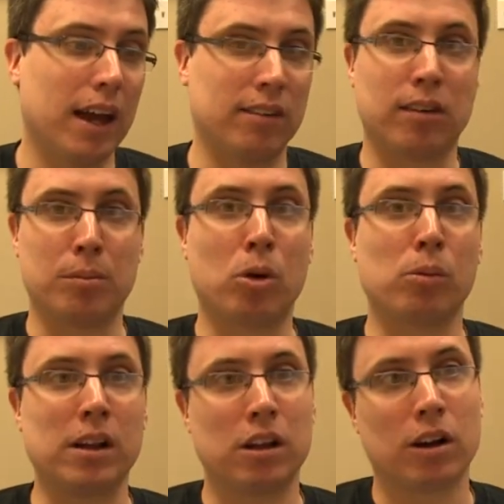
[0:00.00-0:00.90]
And so the
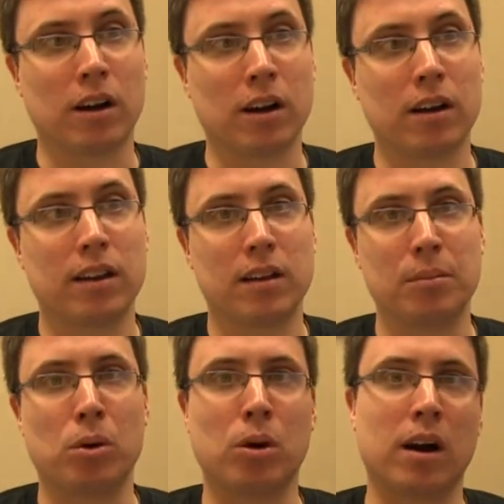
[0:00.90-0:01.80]
more we learn,
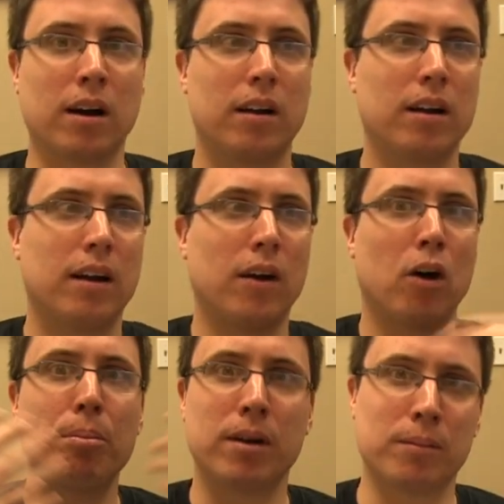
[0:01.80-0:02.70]
the more
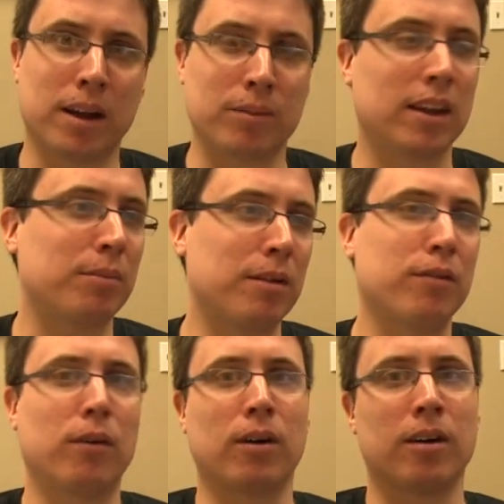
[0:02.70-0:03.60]
open it becomes. Like
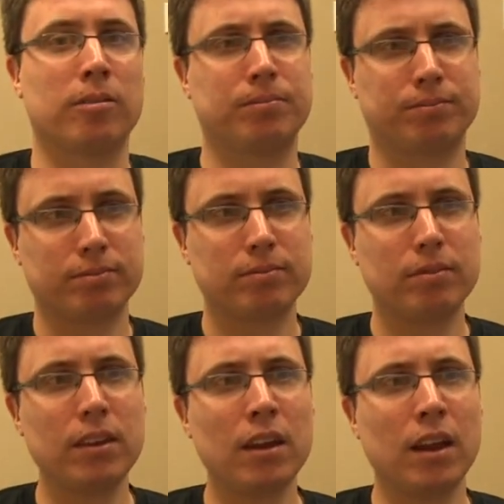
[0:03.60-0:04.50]
before,
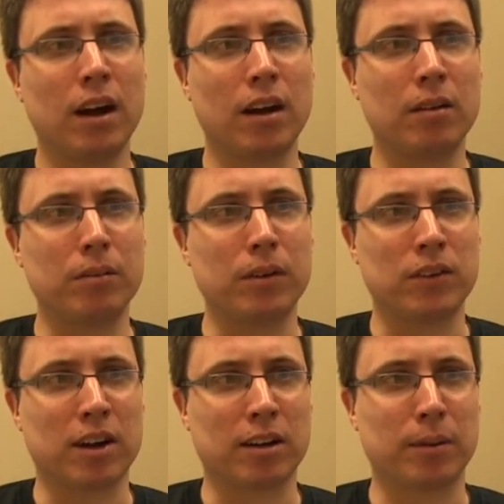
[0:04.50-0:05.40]
When
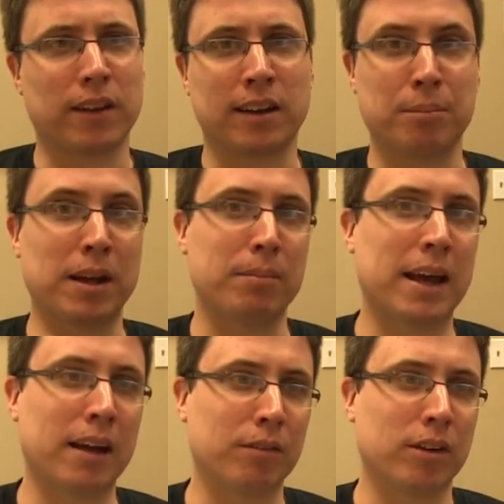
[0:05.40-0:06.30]
we talked about like the Big
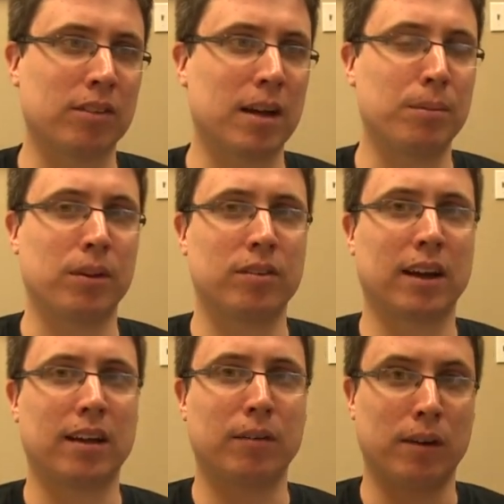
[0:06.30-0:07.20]
Bang, for example, it's
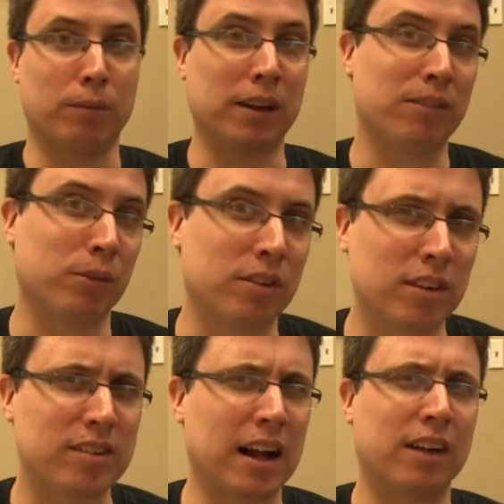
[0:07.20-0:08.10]
like we
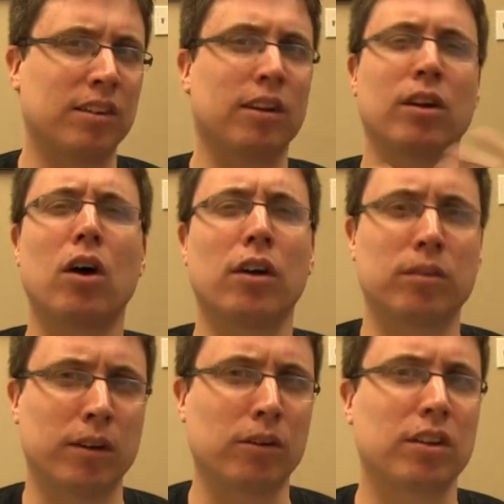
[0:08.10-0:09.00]
resist that because no,
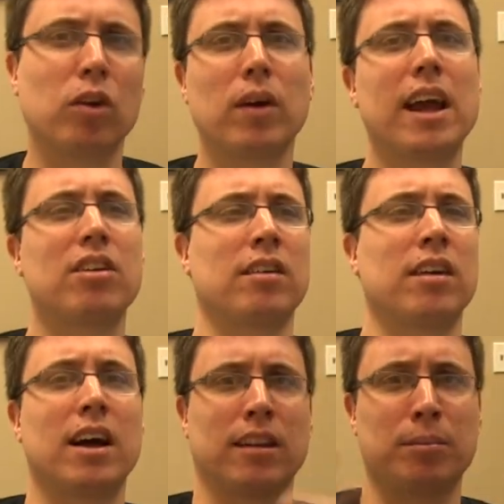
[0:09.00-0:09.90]
there was the creation,
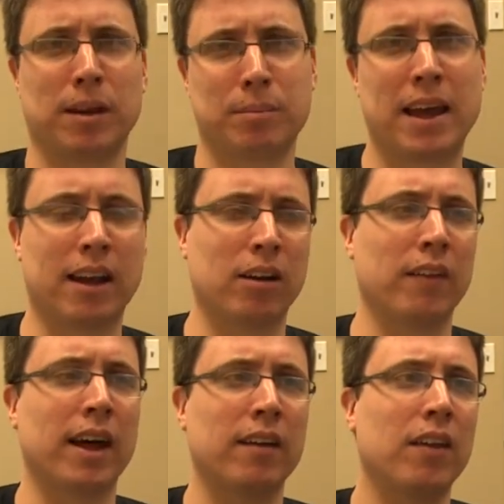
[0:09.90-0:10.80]
not the Big Bang and
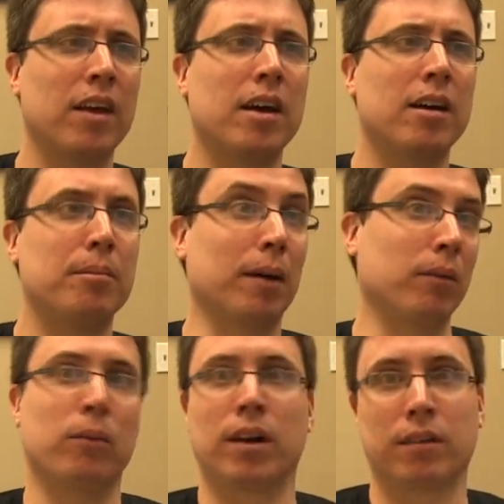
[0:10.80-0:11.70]
all that.
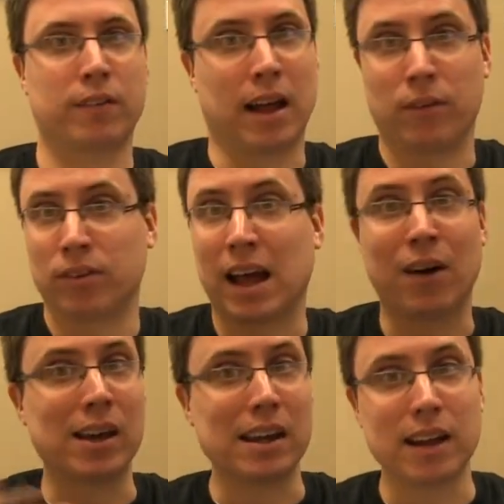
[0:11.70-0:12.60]
But what if that was
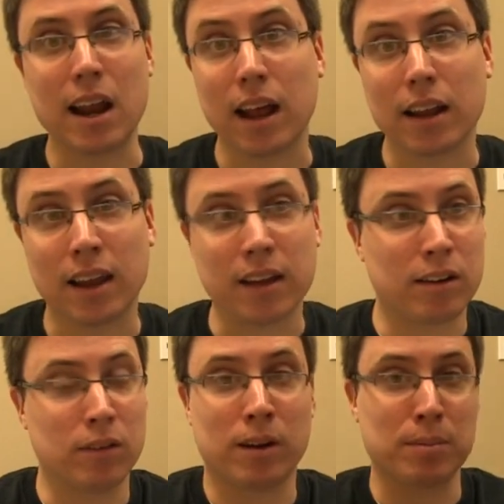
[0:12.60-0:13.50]
how he did it?
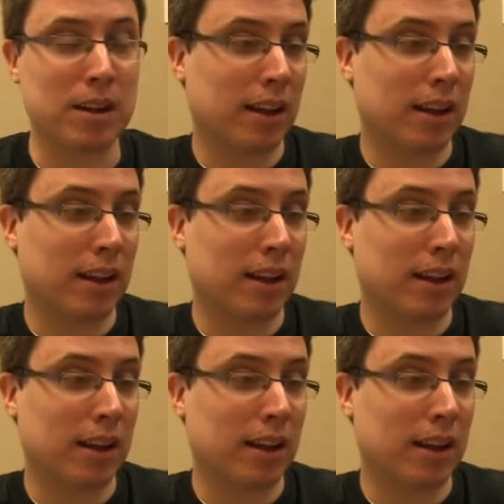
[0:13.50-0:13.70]
Like, you know what I mean?